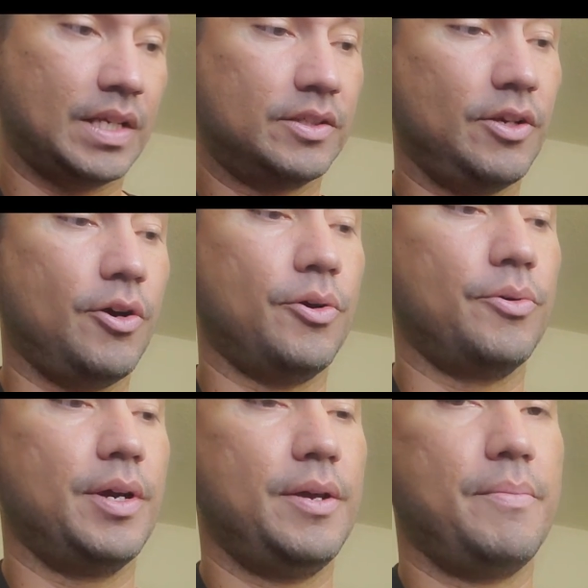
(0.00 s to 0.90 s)

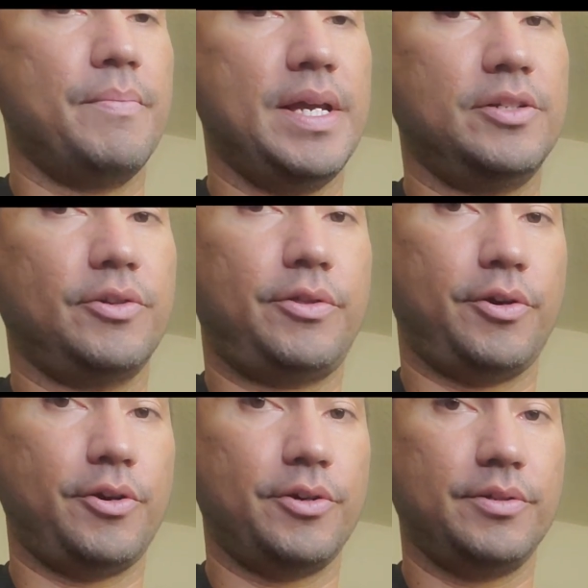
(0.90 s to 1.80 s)
So major
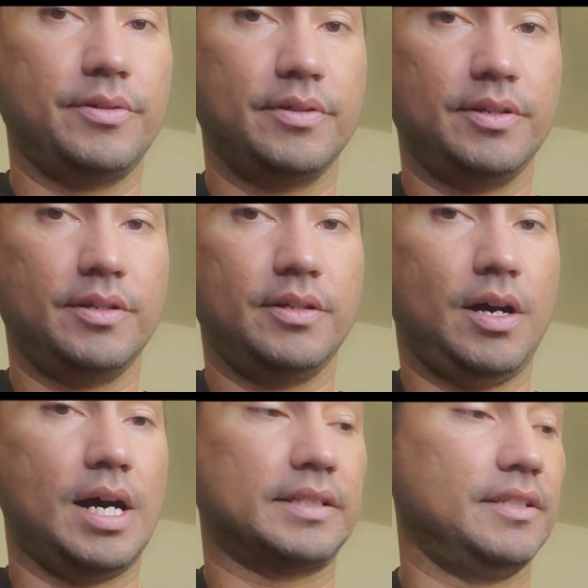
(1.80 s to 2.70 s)
third
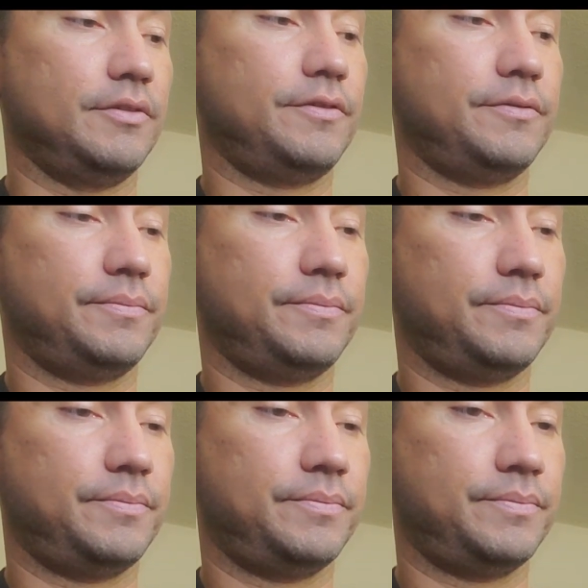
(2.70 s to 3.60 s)

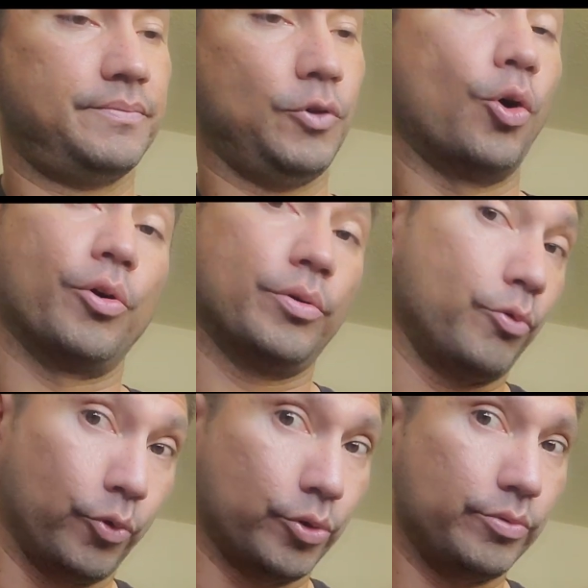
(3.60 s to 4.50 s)
octave or
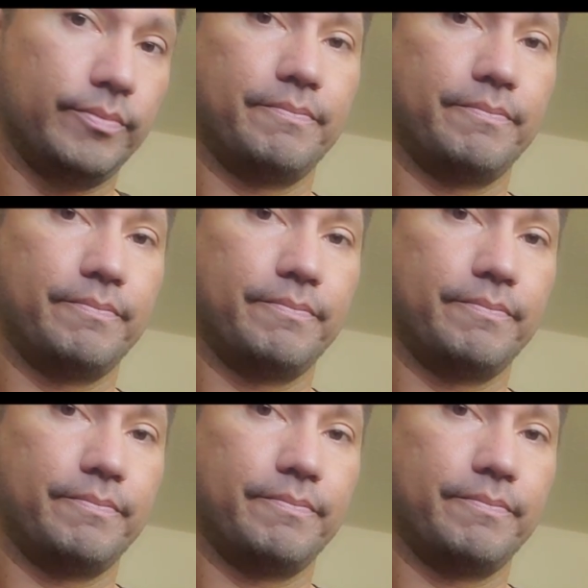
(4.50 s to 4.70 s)
root,